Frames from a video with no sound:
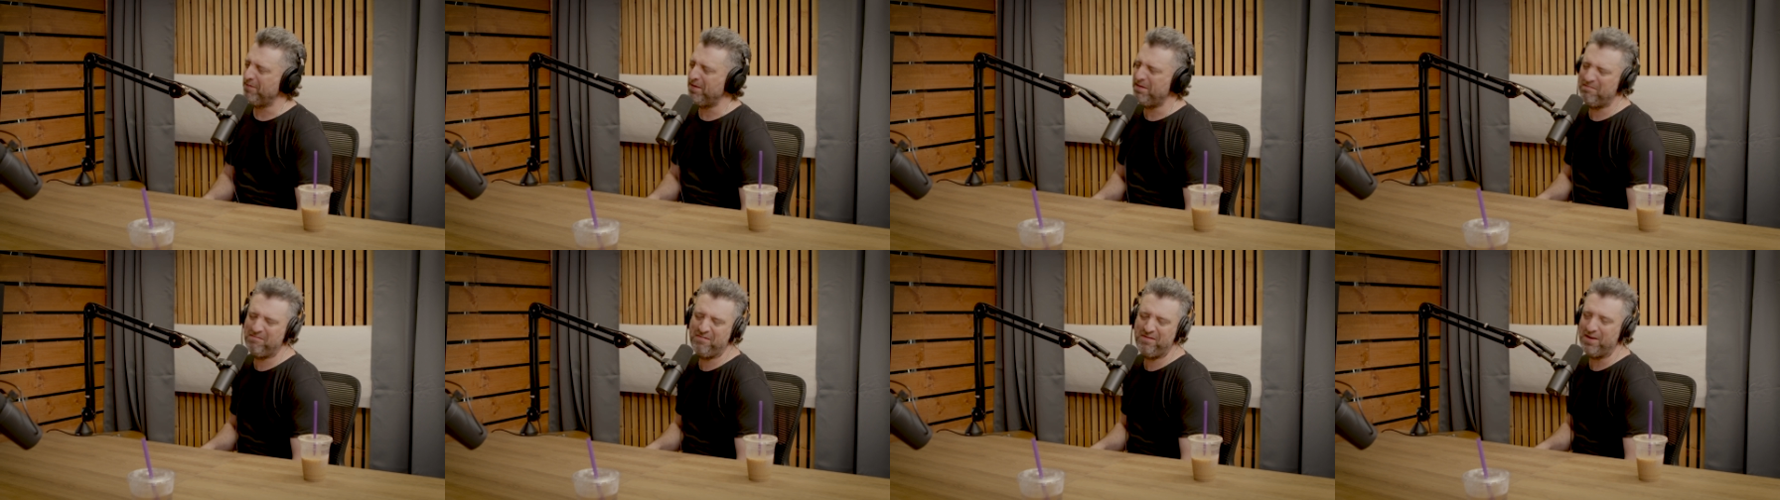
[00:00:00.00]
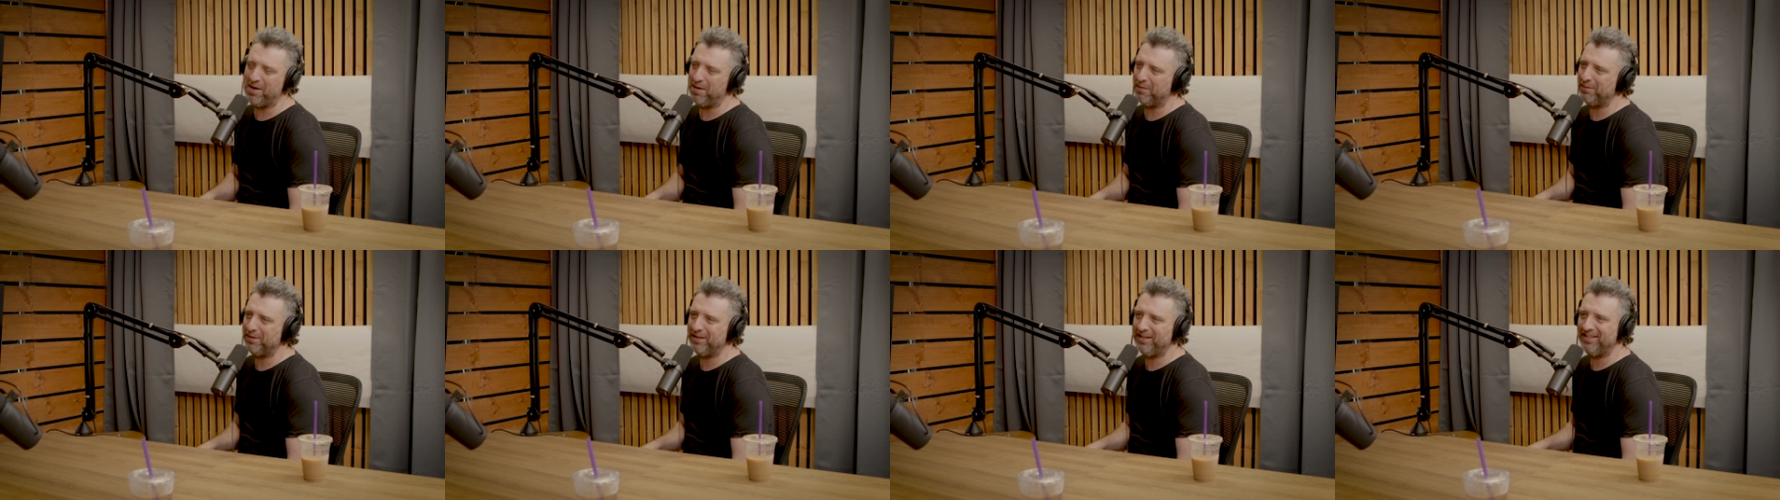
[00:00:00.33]

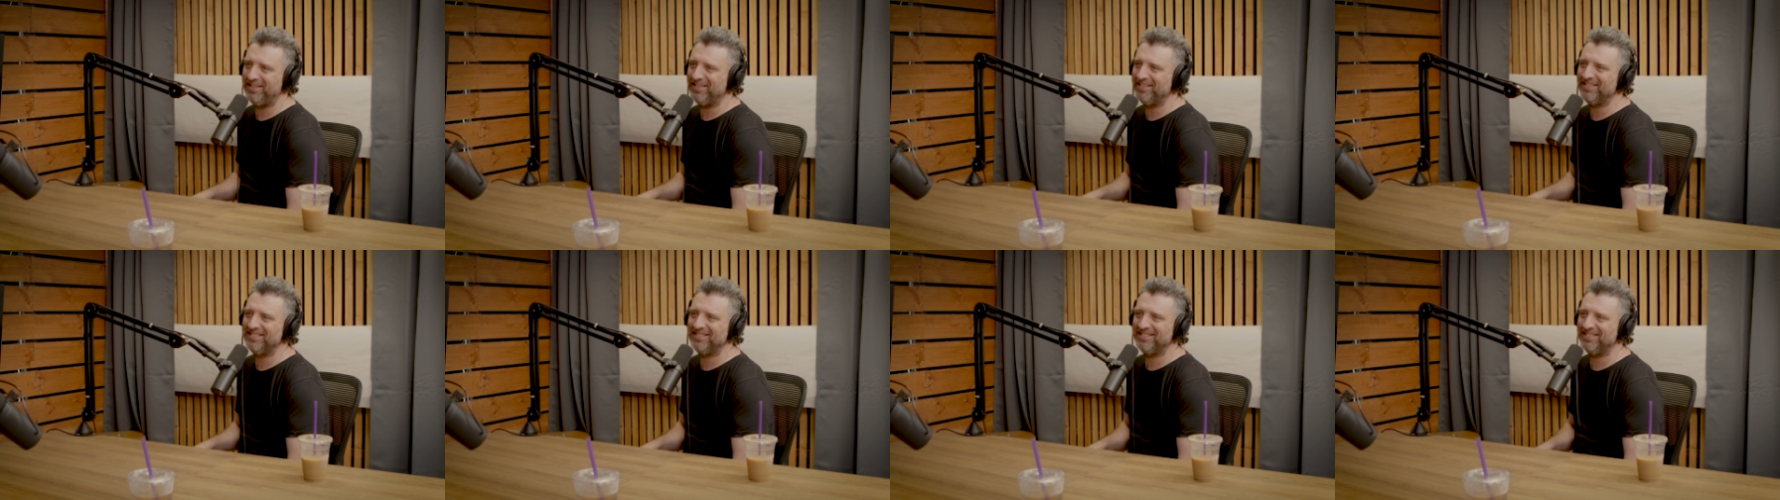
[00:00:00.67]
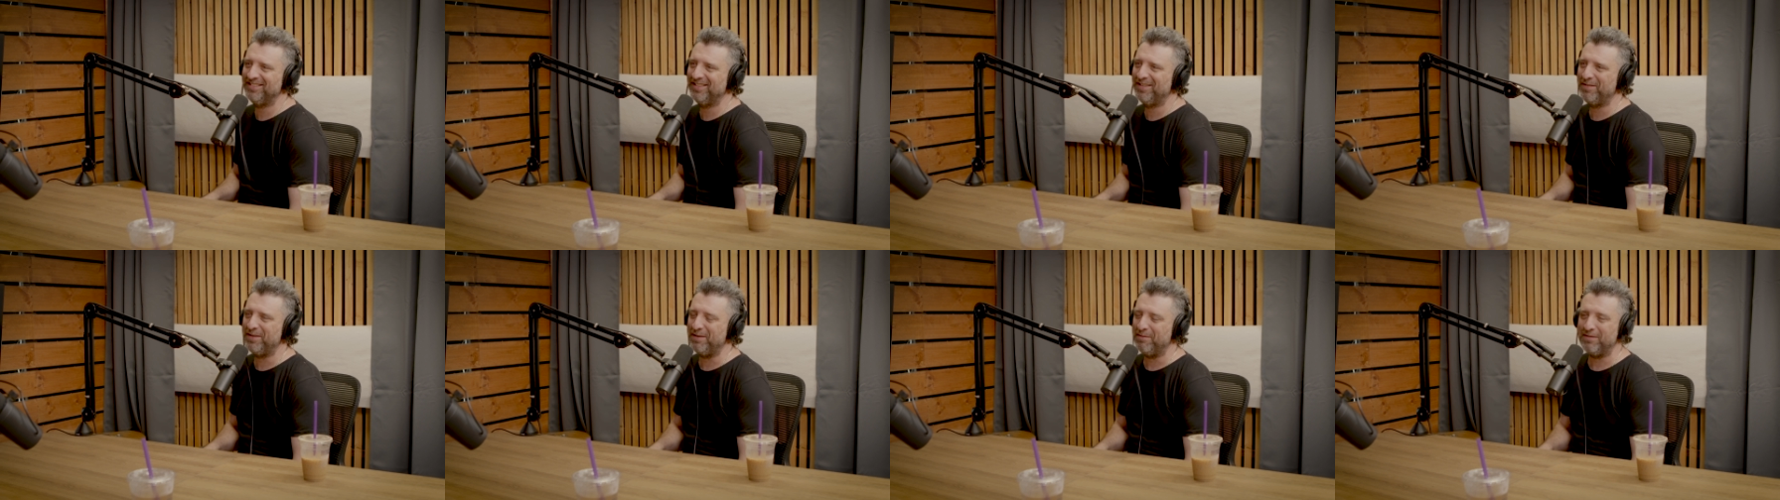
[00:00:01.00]
Nobody
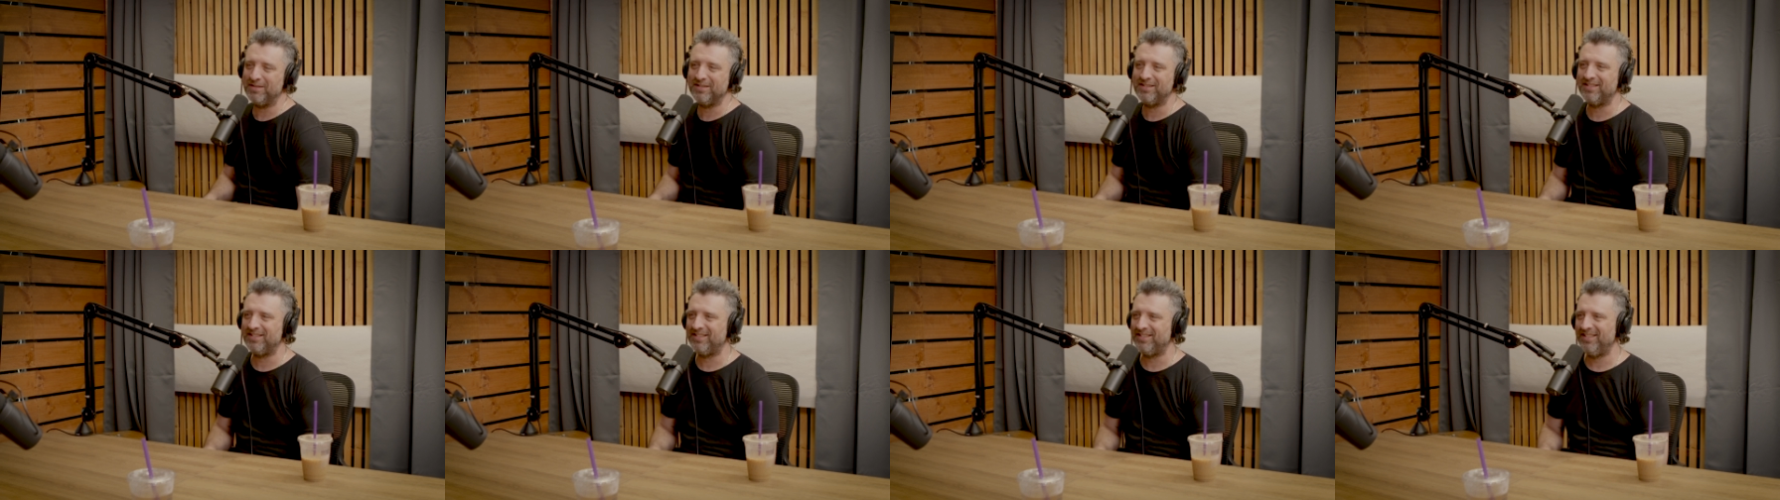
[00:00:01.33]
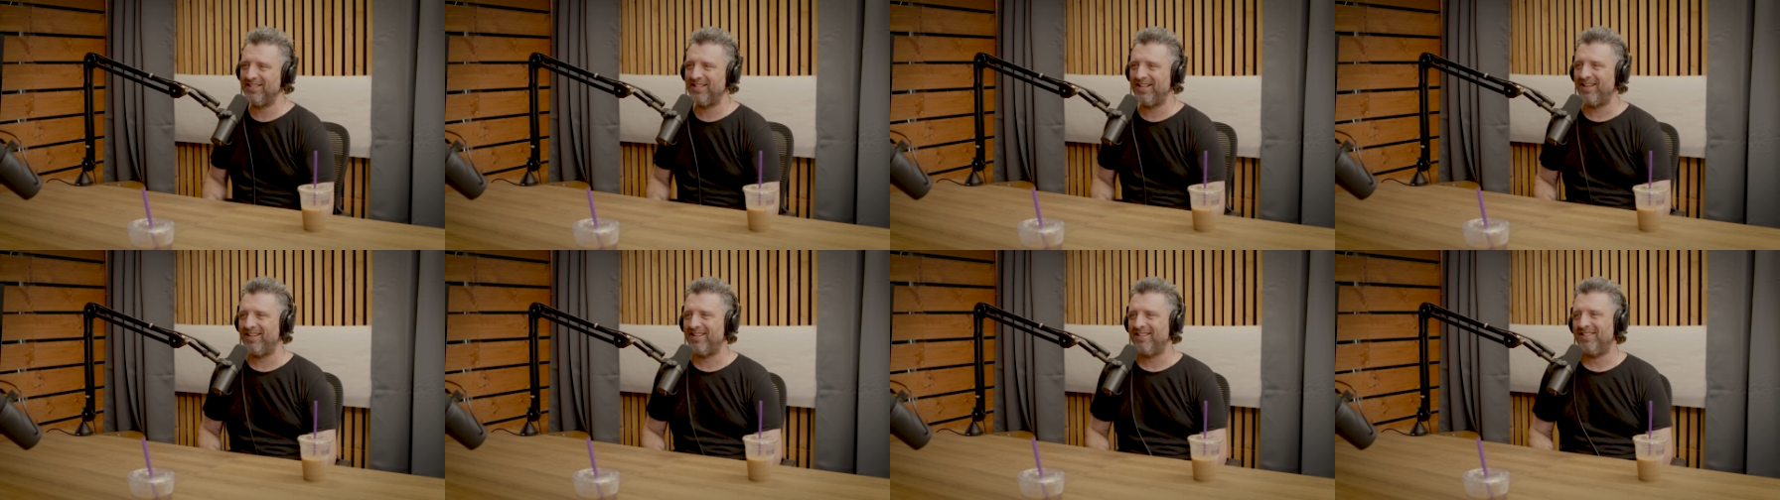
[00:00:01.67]
wants to see
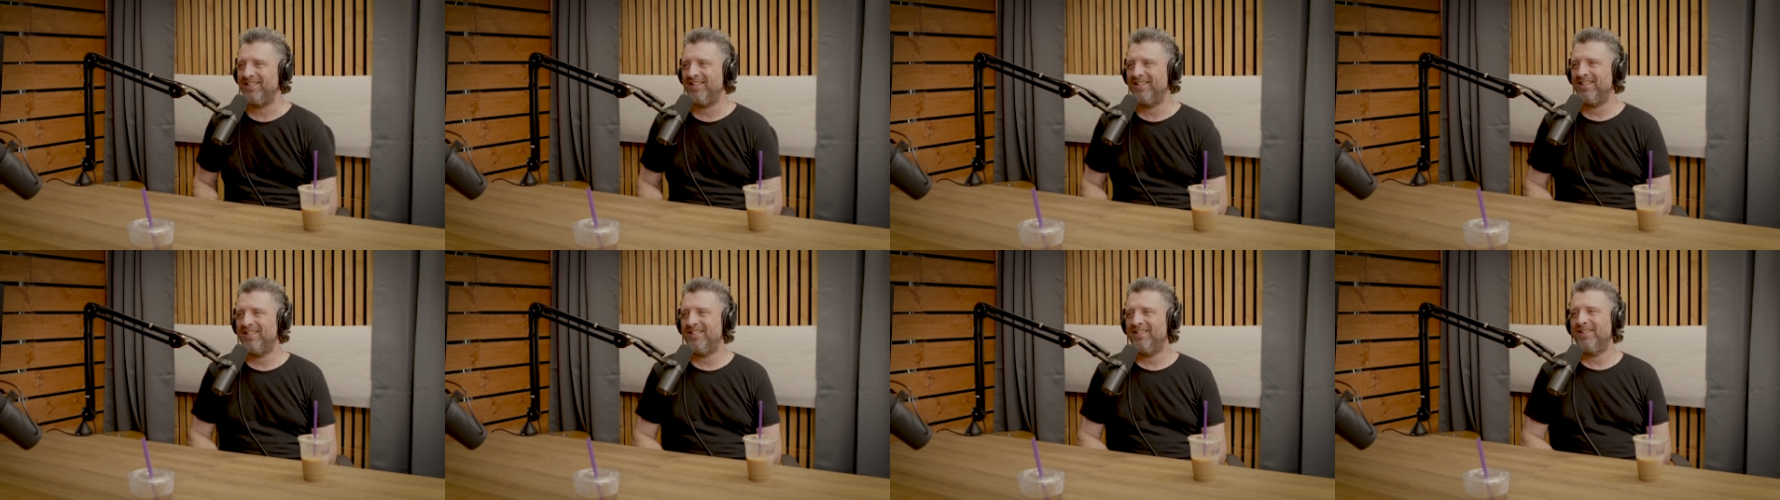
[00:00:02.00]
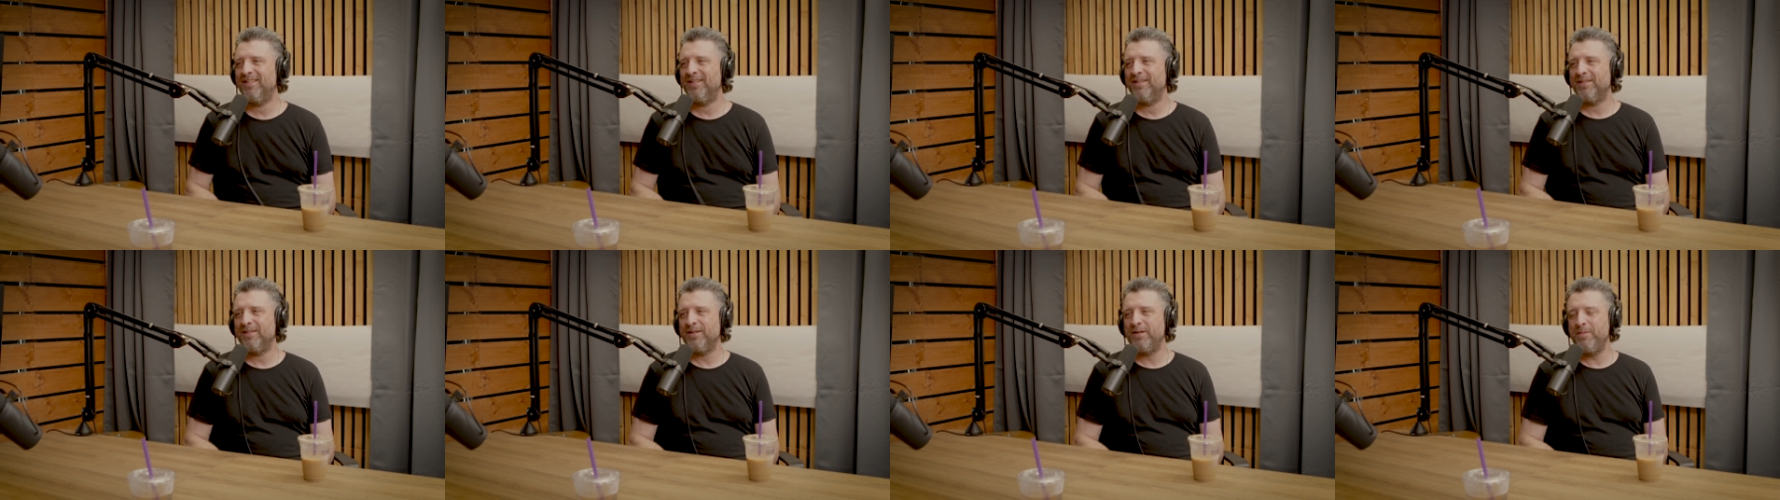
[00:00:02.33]
that. Can
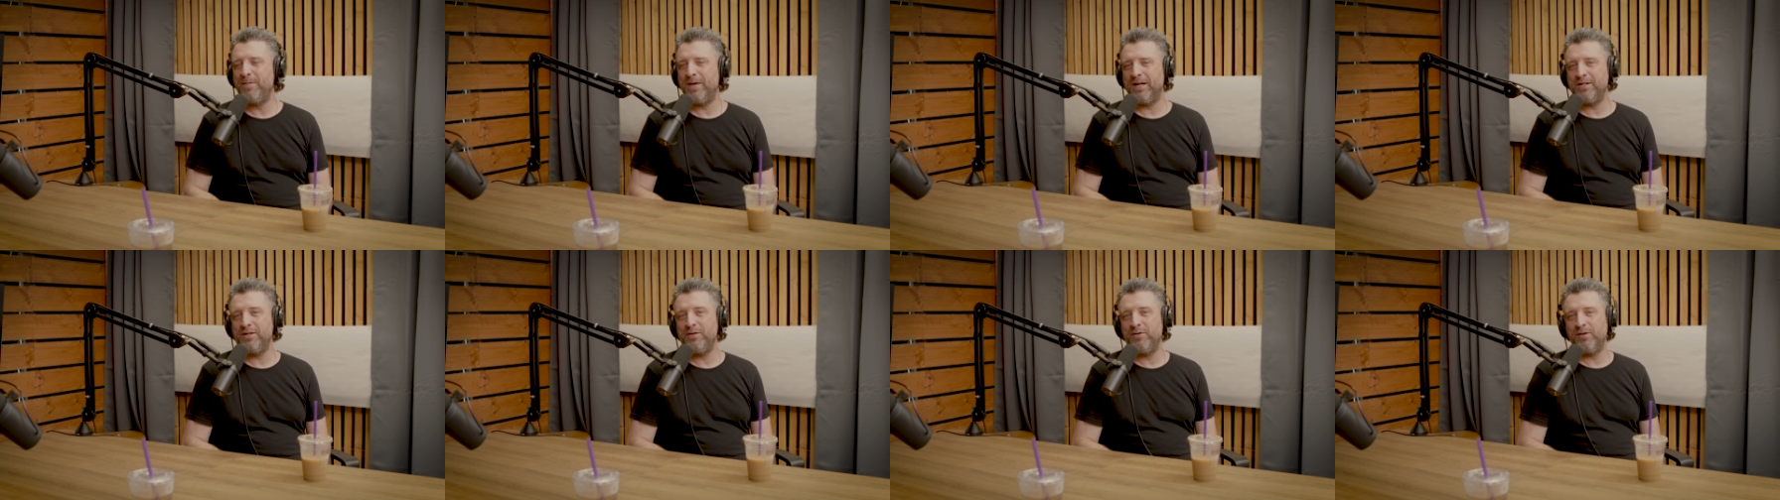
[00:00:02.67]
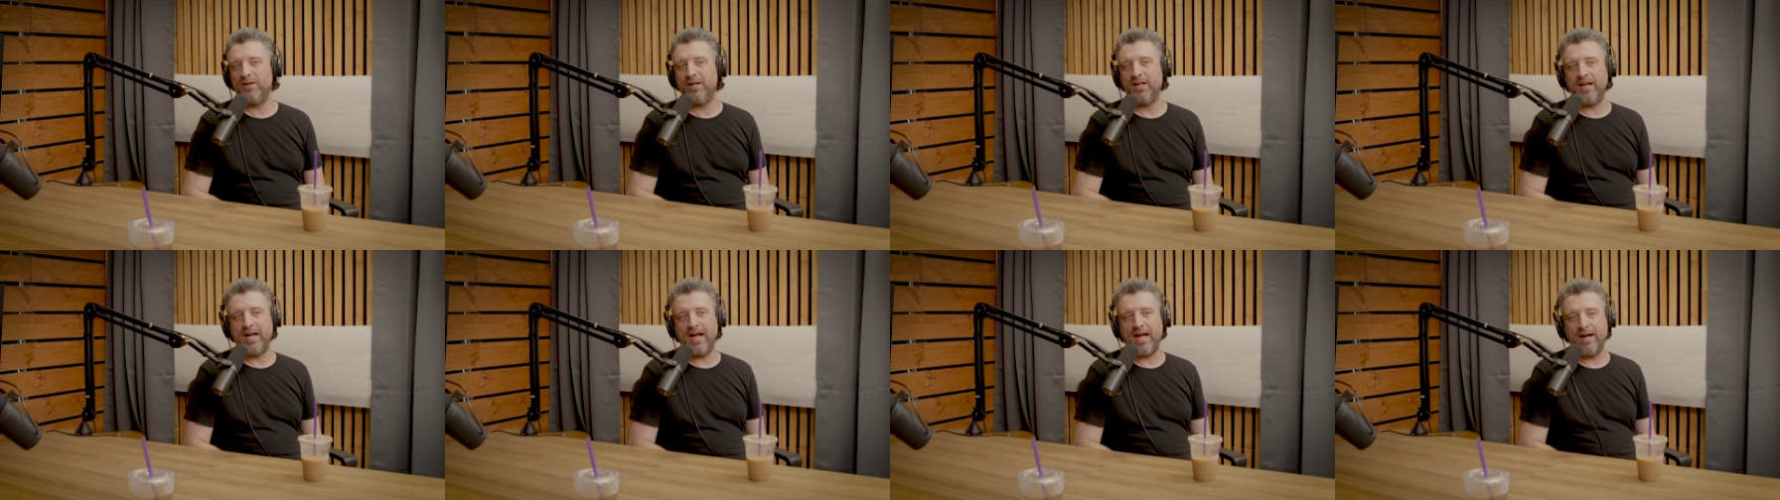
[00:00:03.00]
you imagine
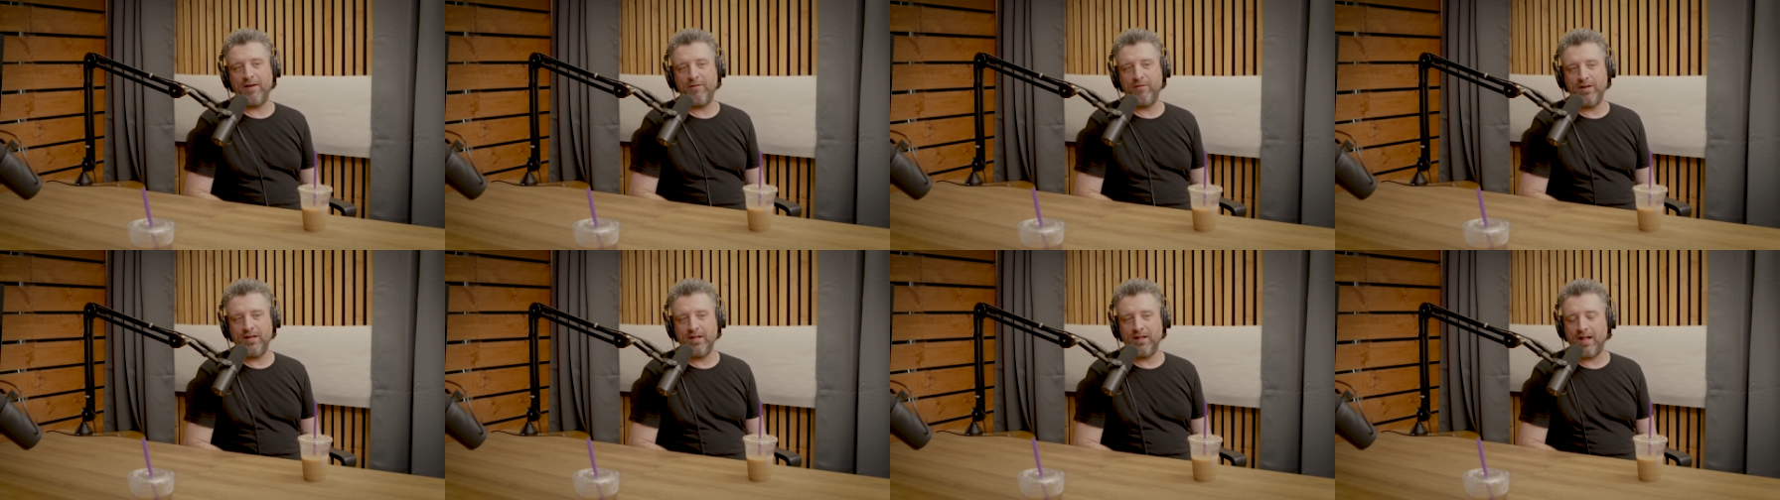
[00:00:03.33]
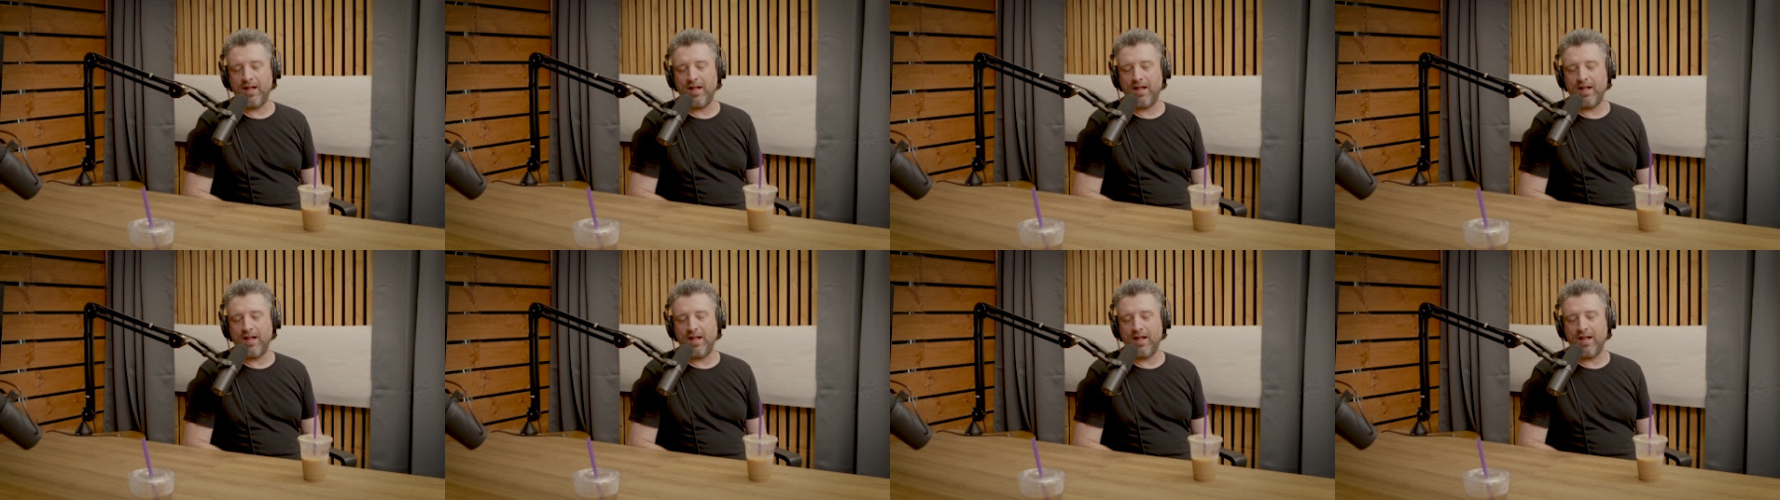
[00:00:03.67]
doing an ad read